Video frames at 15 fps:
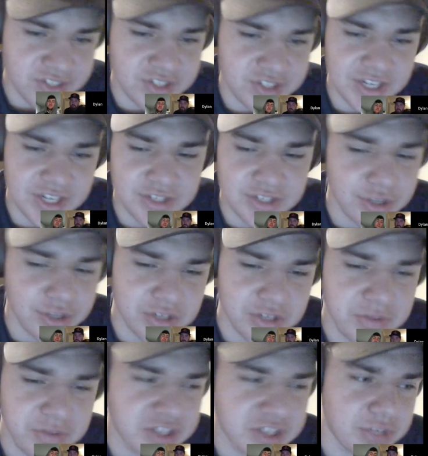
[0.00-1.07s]
year too,
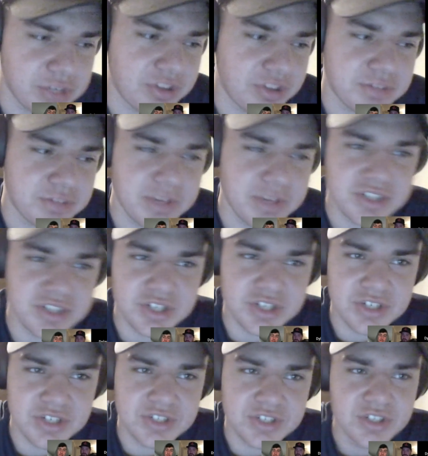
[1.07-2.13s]
especially with his
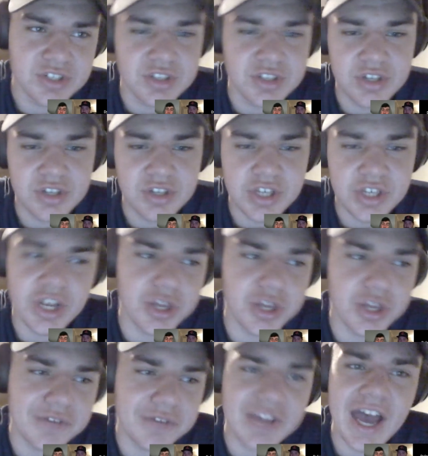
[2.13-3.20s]
pitchers. You
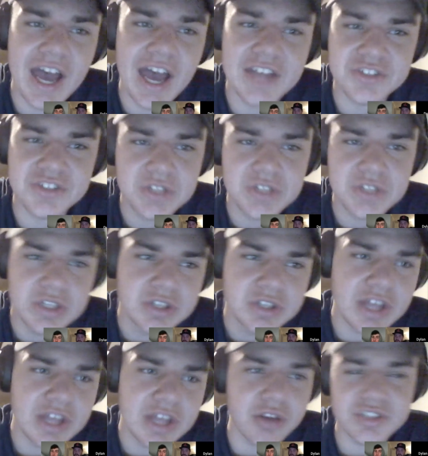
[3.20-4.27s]
have guys
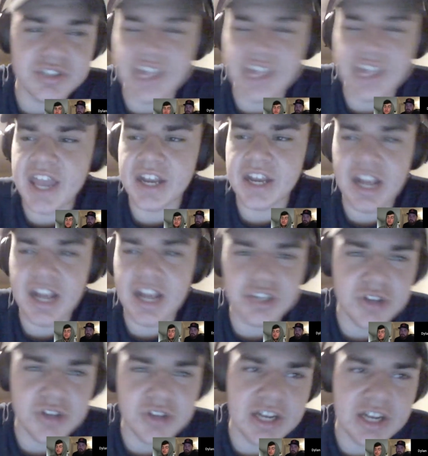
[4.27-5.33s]
that'll stay in an
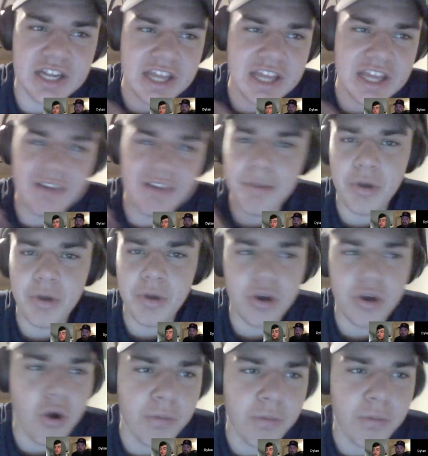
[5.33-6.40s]
extra inning, give up
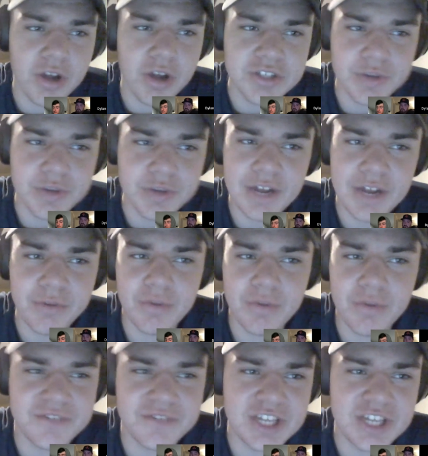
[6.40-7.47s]
home runs or whatever. We've
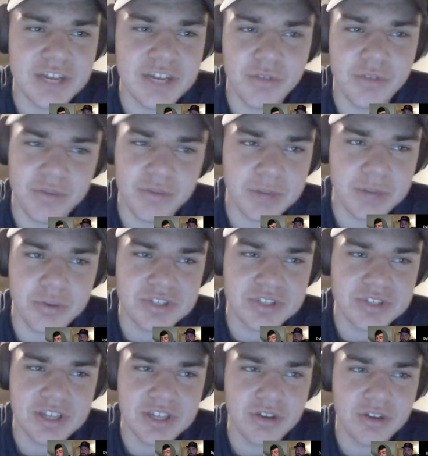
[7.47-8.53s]
seen it with Rick
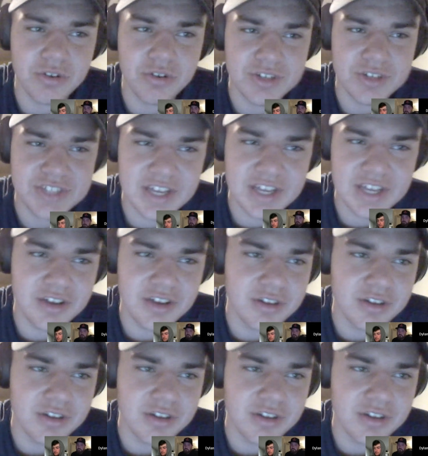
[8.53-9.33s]
Porcello, Chris Sale,